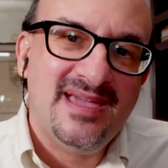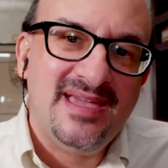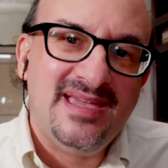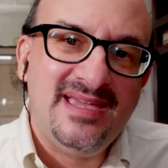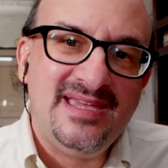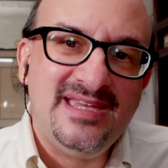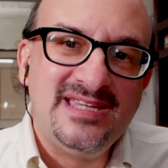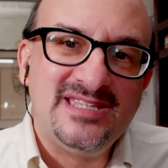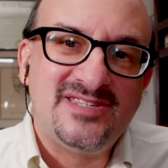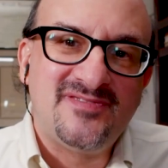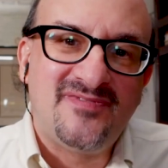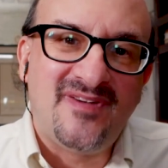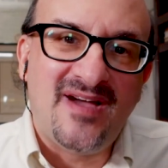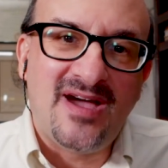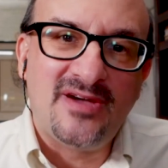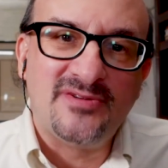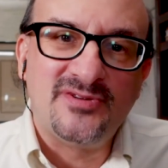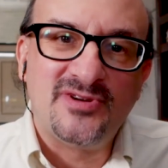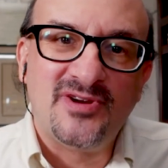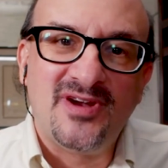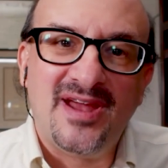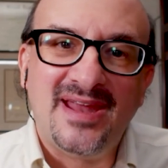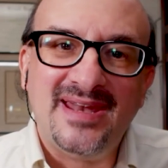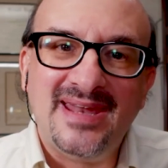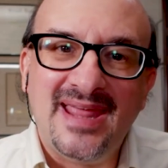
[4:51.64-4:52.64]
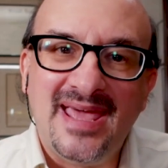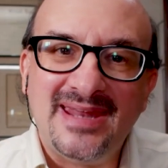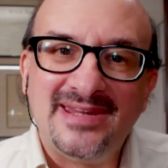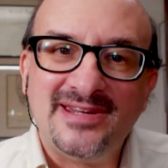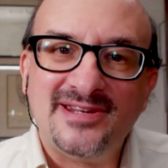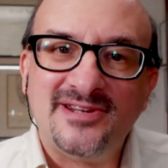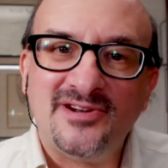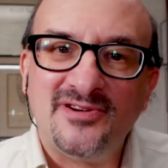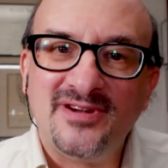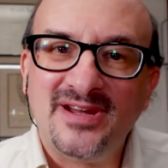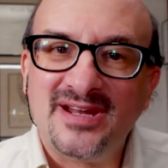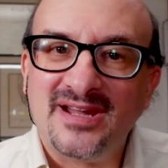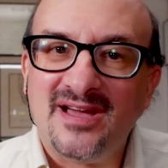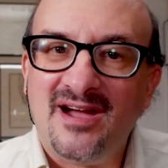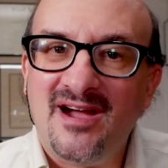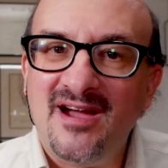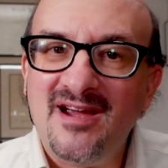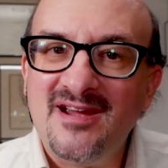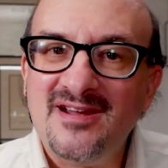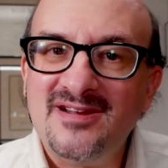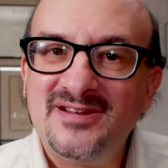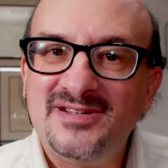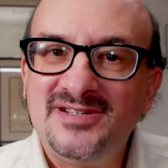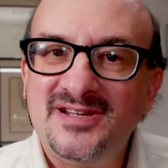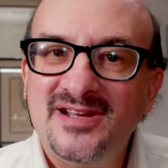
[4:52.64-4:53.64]
He is founder and editor at
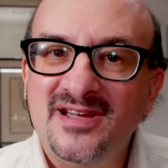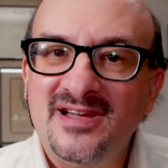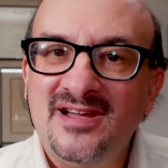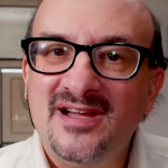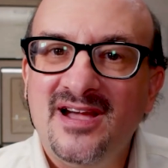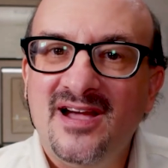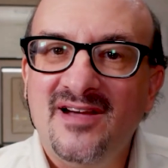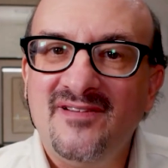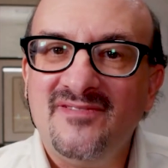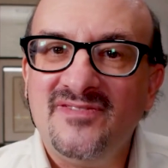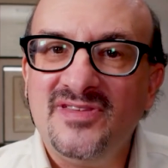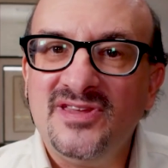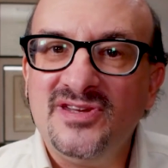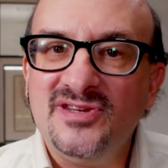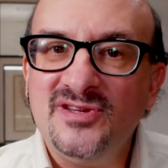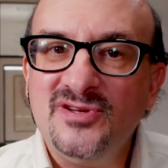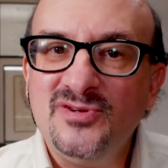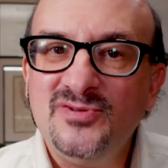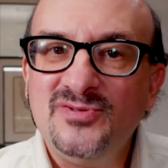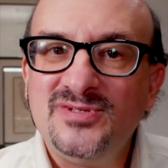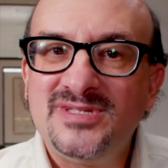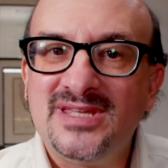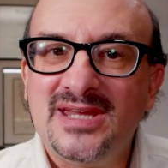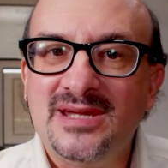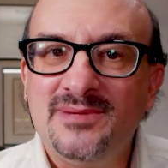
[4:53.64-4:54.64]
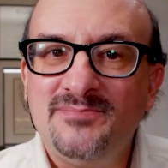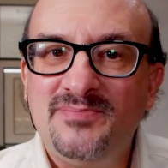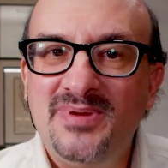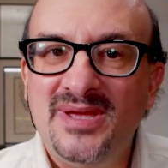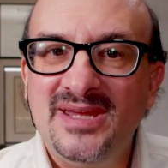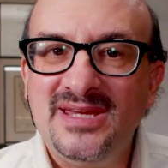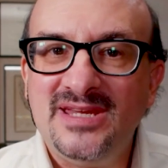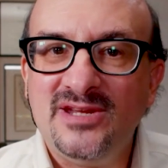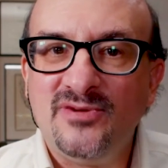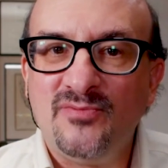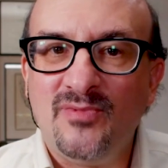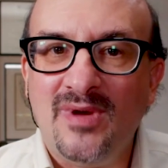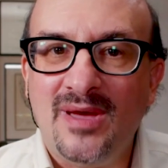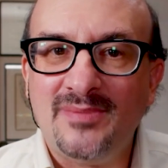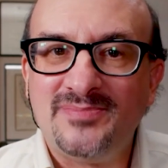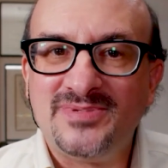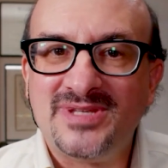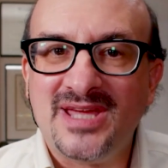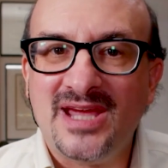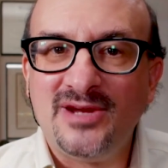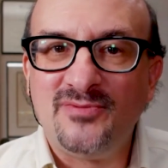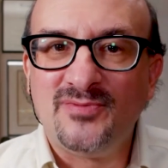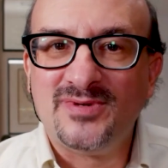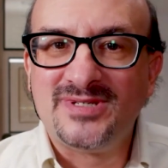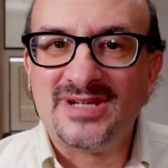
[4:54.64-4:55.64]
large of the News and Opinion website,